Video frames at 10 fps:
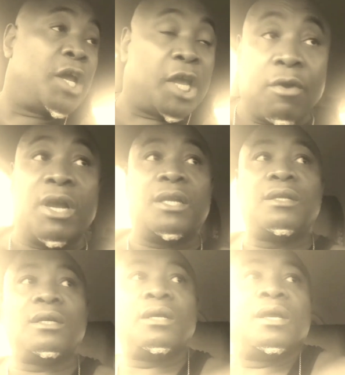hear it.
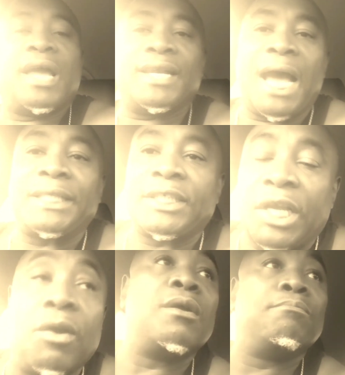And not just
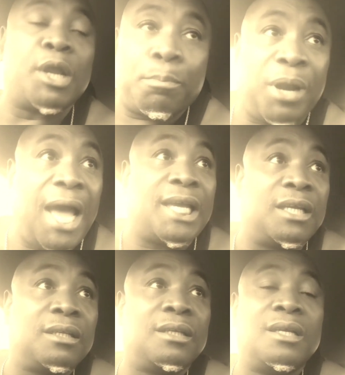hearing, but applying.